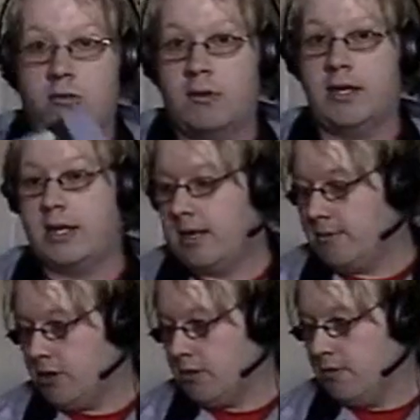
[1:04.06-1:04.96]
Great game
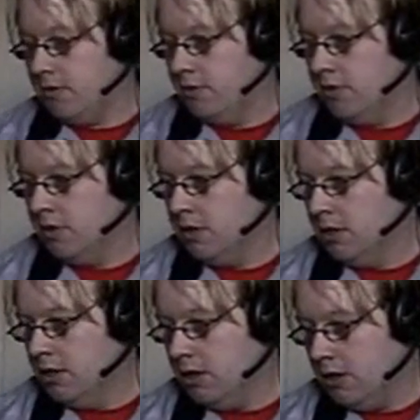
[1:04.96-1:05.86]
here.
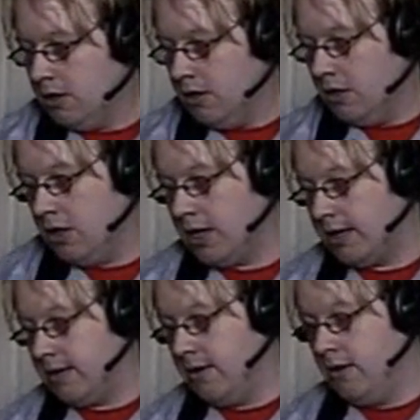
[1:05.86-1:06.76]
All
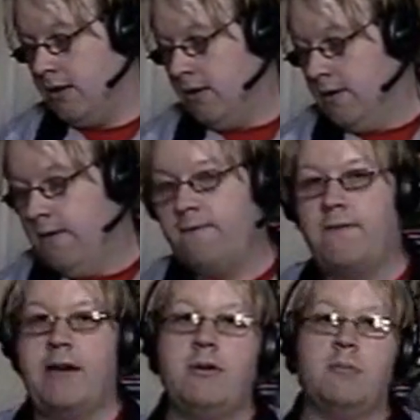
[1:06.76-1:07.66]
right.
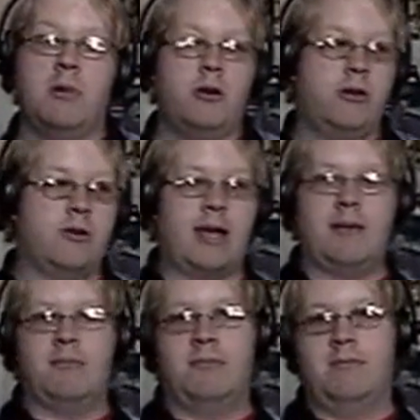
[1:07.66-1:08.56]
Favorite Mario
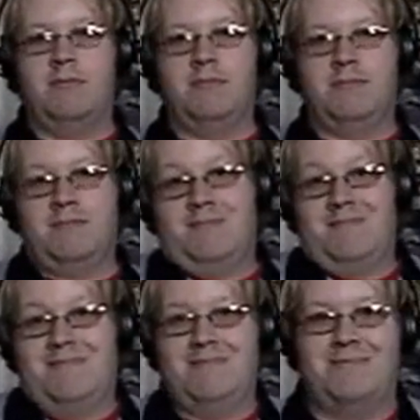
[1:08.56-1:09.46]
game?
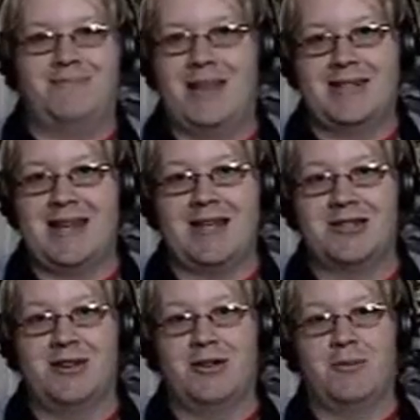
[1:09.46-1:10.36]
That's
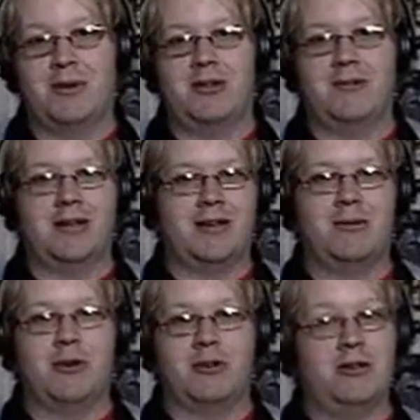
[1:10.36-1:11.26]
actually a no-brainer right there,
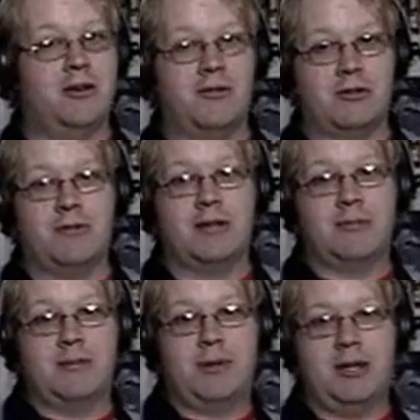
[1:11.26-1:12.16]
Mark. You know which one I'm
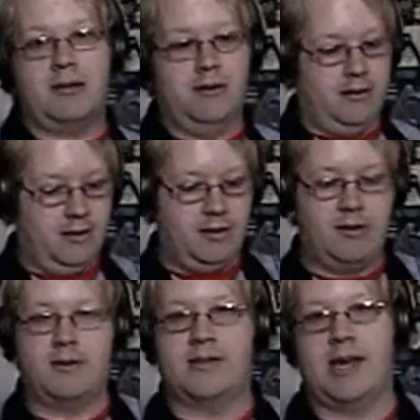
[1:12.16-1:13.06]
going to pick
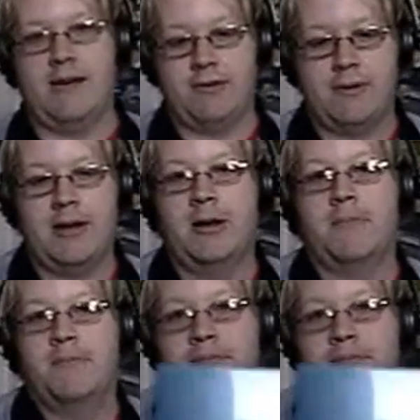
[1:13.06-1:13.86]
because I have it right here.